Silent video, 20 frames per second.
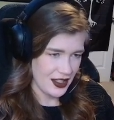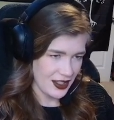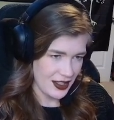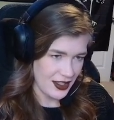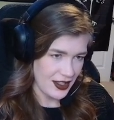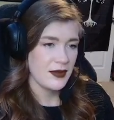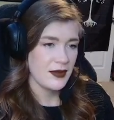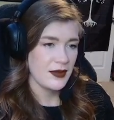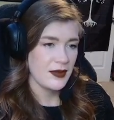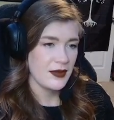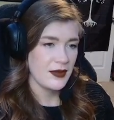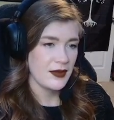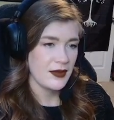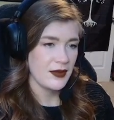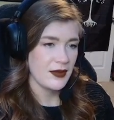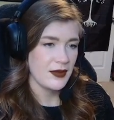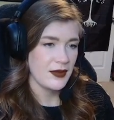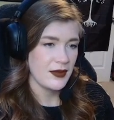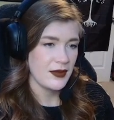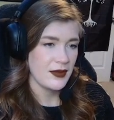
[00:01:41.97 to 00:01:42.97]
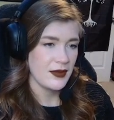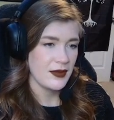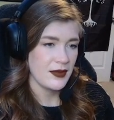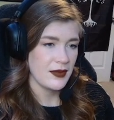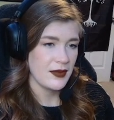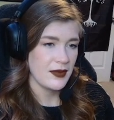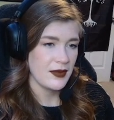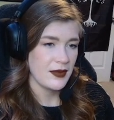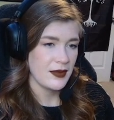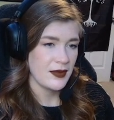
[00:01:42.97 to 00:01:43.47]

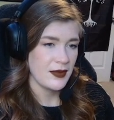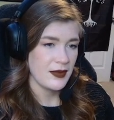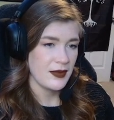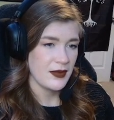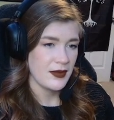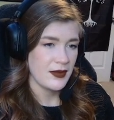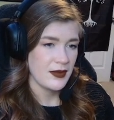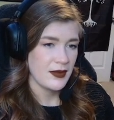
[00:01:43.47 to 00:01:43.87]
[no speech]